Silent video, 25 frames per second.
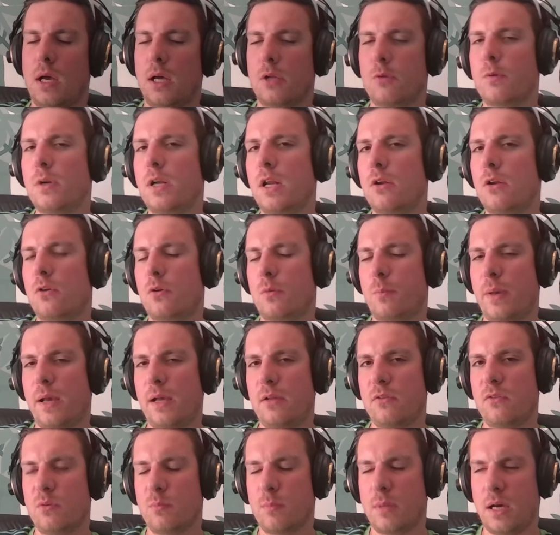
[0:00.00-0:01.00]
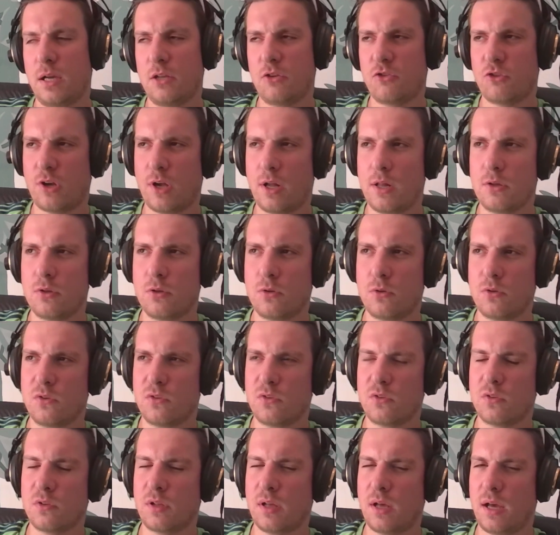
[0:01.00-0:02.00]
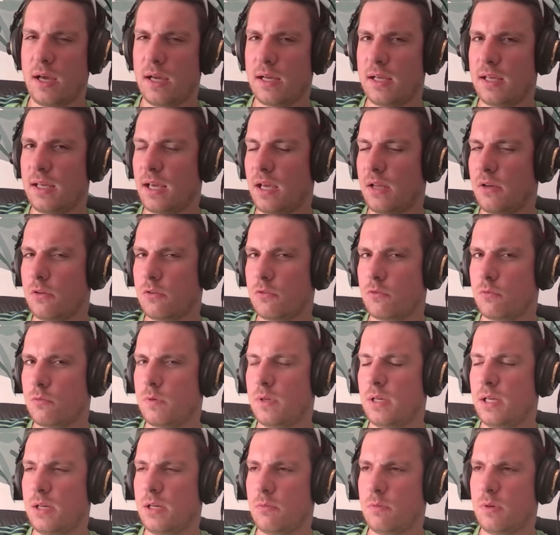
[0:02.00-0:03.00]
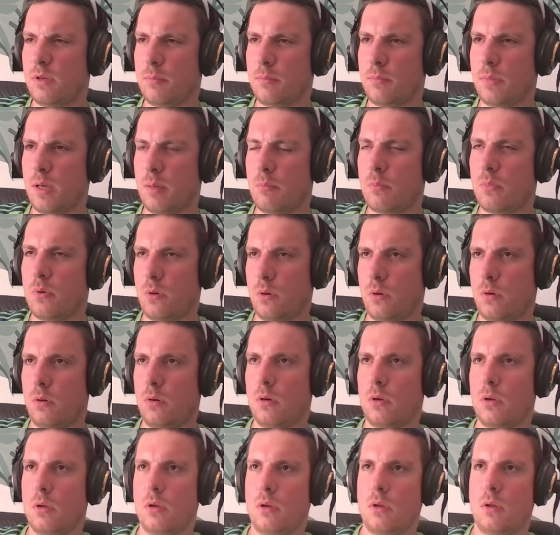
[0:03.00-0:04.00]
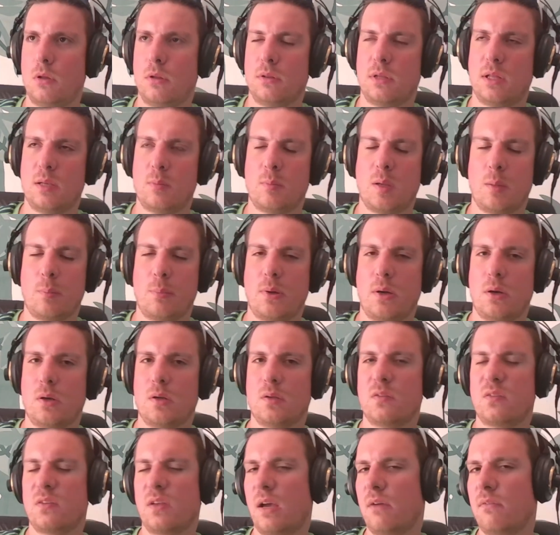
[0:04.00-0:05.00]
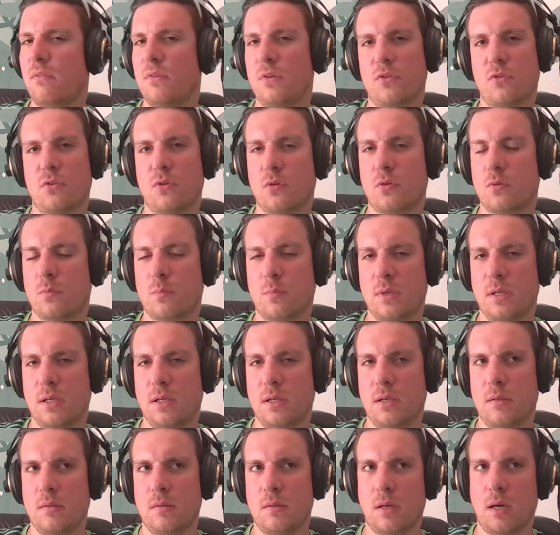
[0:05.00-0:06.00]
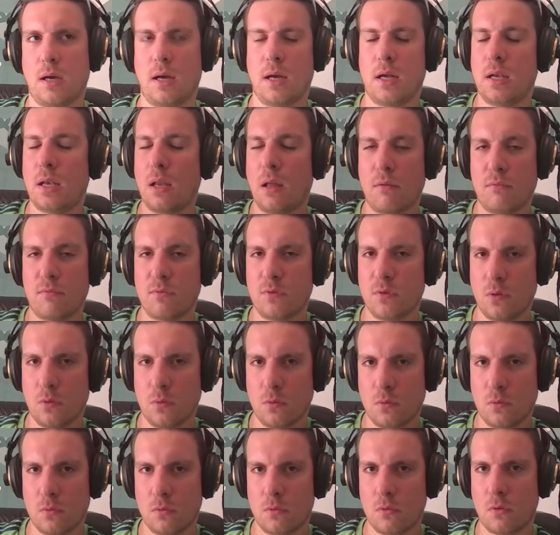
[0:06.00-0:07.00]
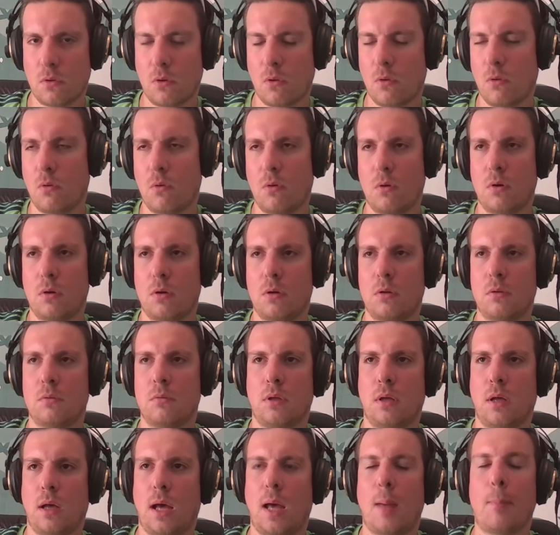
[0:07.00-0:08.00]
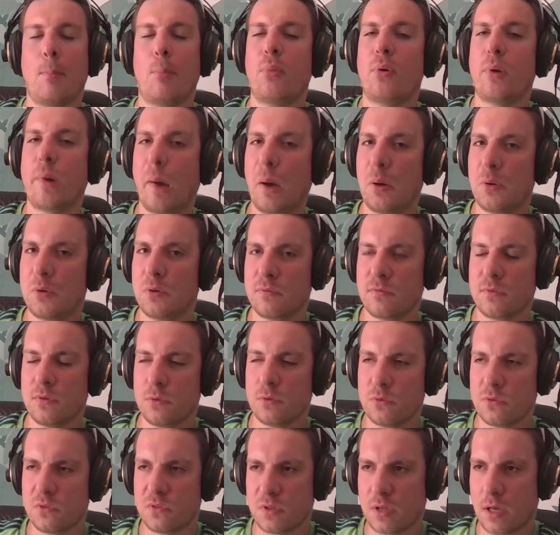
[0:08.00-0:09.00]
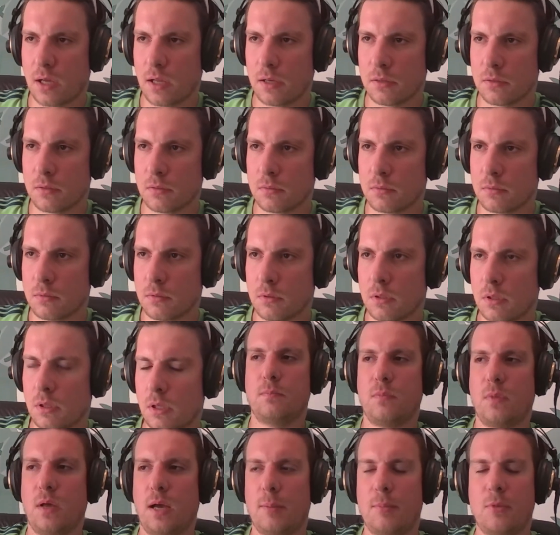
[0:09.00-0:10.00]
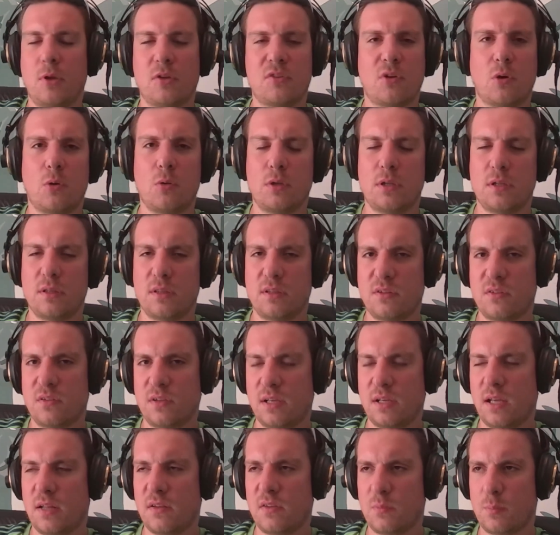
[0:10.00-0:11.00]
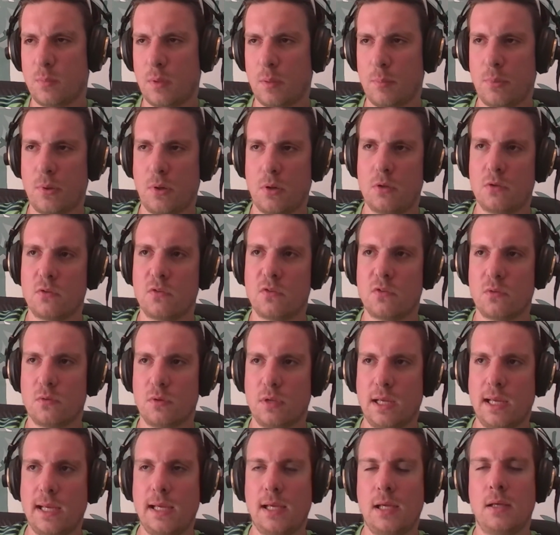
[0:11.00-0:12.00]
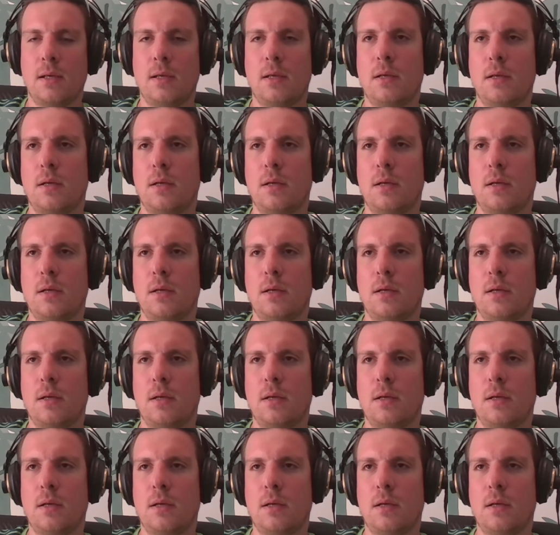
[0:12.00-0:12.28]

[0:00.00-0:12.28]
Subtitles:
And when I look back to my childhood, I cannot really remember that my parents ever told me, I love you, or I'm proud of you, son. I'm not holding this against my parents today.